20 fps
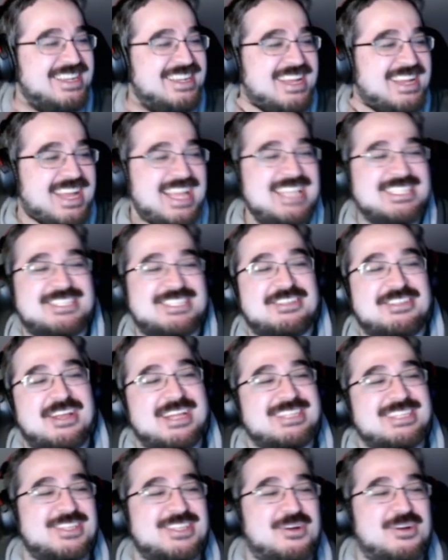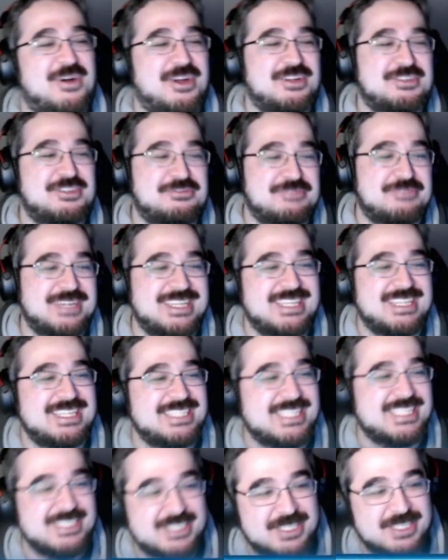he's trying so hard to read.
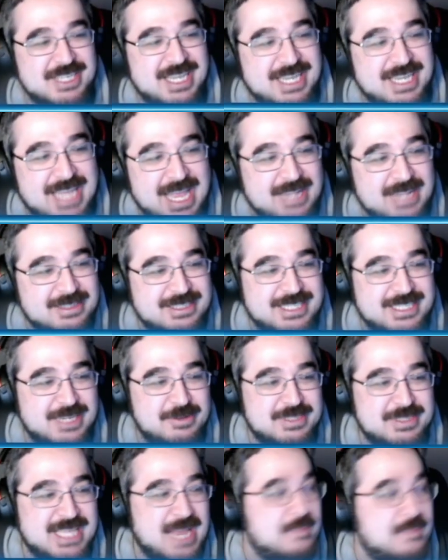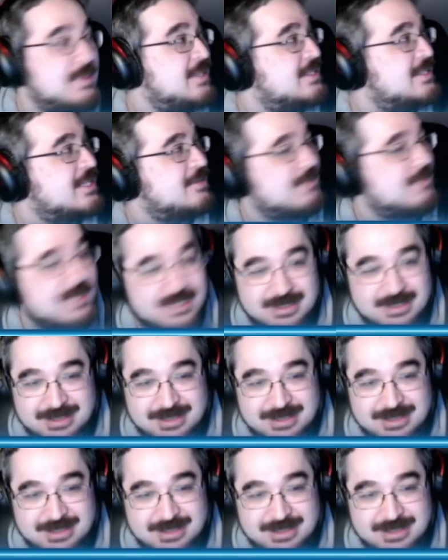He can't see what's happening. He's like, what?